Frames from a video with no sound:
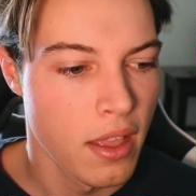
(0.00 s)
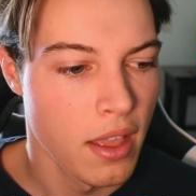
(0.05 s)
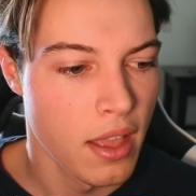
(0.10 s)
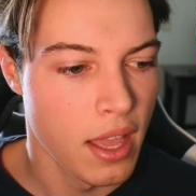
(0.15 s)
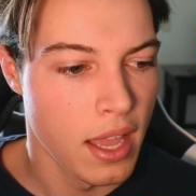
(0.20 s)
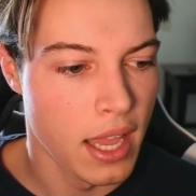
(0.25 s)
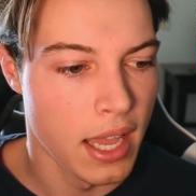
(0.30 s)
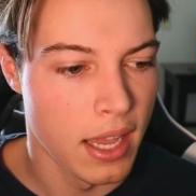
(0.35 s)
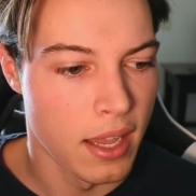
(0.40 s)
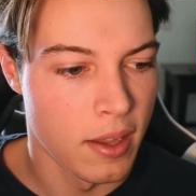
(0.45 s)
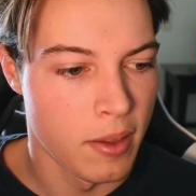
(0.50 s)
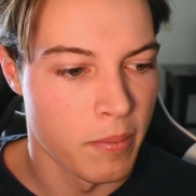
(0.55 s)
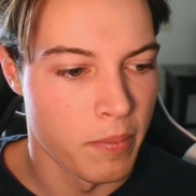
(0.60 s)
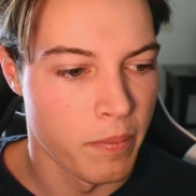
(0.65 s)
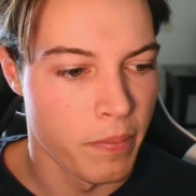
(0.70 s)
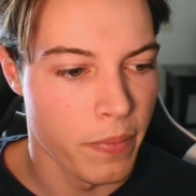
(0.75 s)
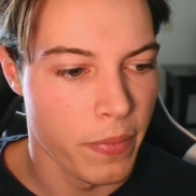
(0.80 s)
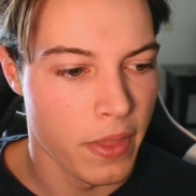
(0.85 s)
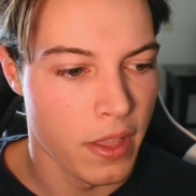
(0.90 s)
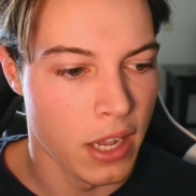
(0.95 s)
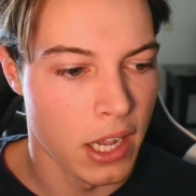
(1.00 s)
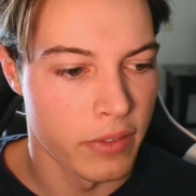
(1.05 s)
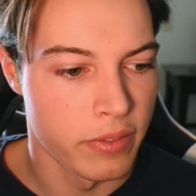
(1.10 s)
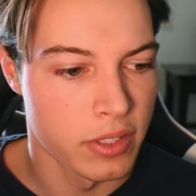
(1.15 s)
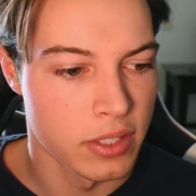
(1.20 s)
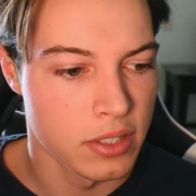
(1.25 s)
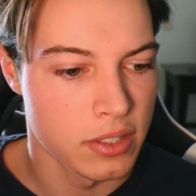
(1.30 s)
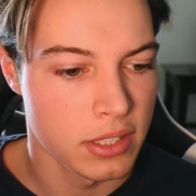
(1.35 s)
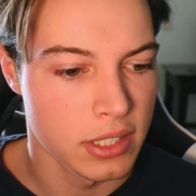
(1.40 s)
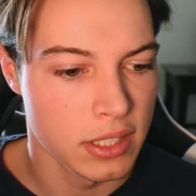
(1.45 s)
Um,
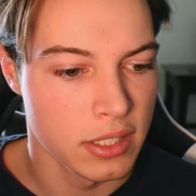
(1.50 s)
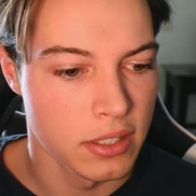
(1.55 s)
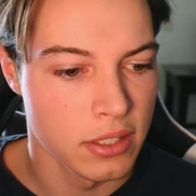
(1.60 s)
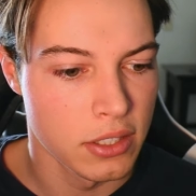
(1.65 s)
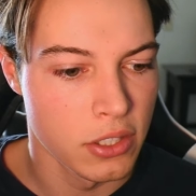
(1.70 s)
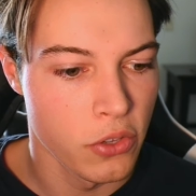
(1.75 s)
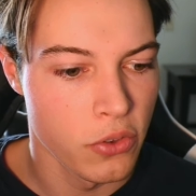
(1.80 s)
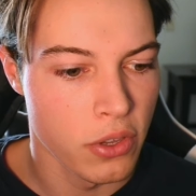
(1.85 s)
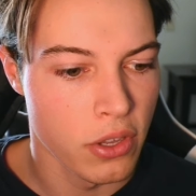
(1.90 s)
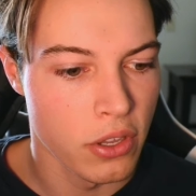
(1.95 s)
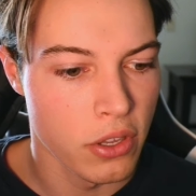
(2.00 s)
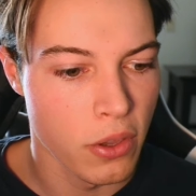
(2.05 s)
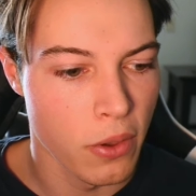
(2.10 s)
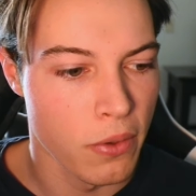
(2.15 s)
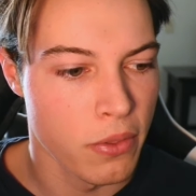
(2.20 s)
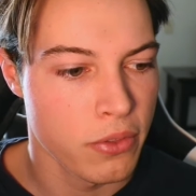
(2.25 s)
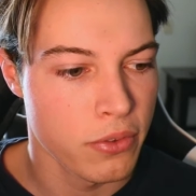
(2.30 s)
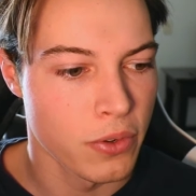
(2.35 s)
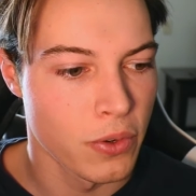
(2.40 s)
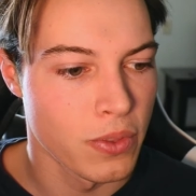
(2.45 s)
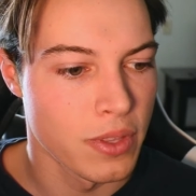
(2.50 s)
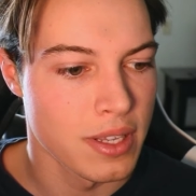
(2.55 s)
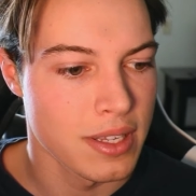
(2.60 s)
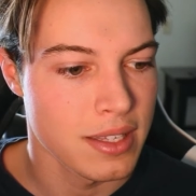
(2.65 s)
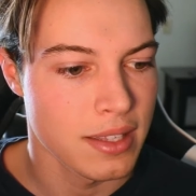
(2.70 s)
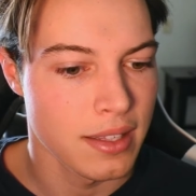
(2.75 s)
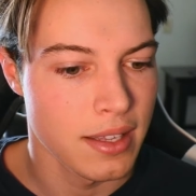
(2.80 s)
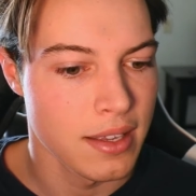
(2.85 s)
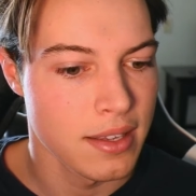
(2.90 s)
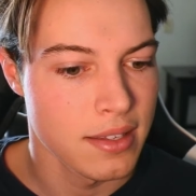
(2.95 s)
obviously, you can go through this
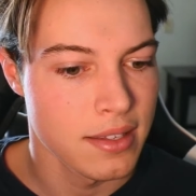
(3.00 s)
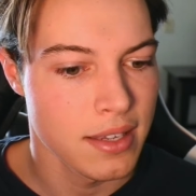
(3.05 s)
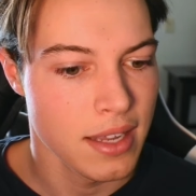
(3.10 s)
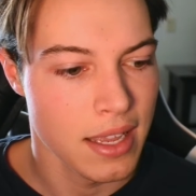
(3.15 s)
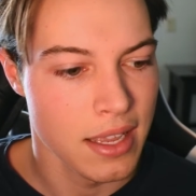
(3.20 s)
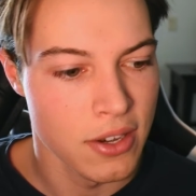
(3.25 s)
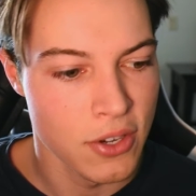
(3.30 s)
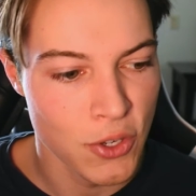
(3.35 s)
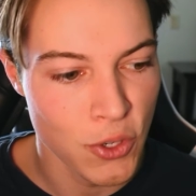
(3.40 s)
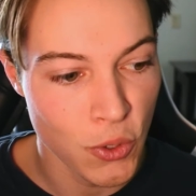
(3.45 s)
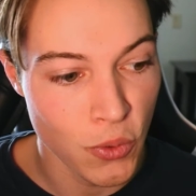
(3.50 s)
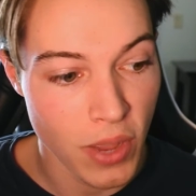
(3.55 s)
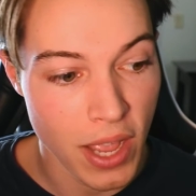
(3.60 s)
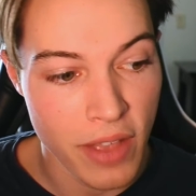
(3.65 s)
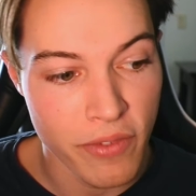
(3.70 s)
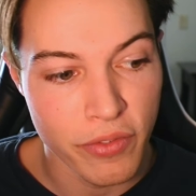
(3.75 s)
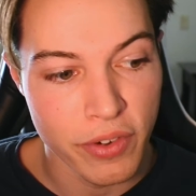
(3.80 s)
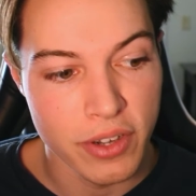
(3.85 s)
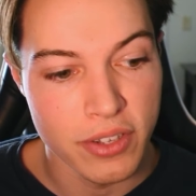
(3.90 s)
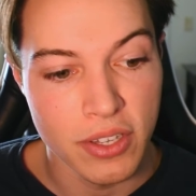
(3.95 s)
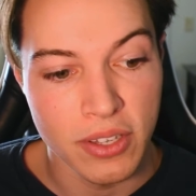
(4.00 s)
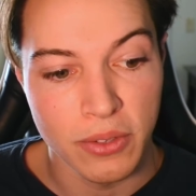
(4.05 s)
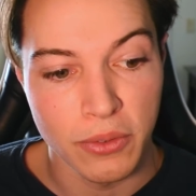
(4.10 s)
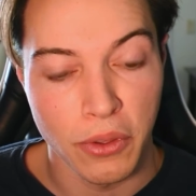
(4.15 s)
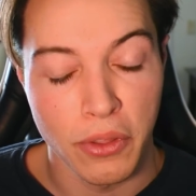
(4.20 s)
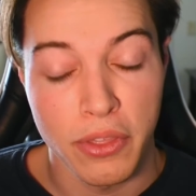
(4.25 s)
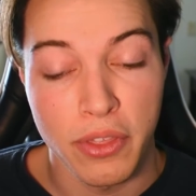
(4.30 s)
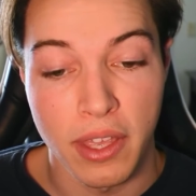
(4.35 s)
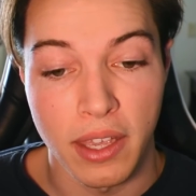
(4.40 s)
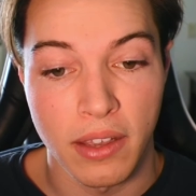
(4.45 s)
list and do every single
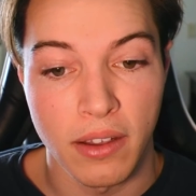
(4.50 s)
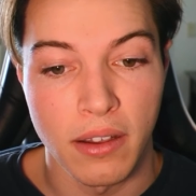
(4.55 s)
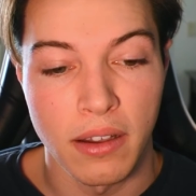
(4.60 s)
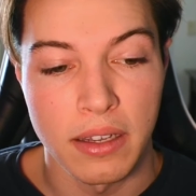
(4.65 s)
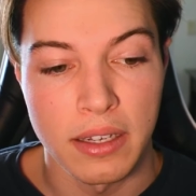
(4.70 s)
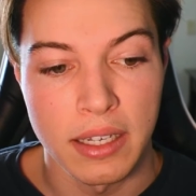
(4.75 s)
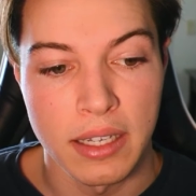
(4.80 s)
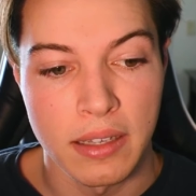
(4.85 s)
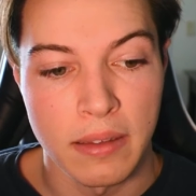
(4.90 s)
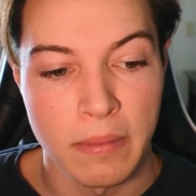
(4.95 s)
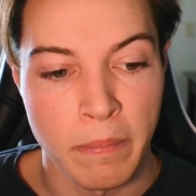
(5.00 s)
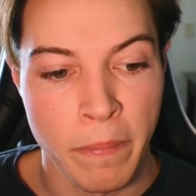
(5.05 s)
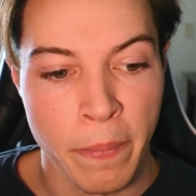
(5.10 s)
thing on it.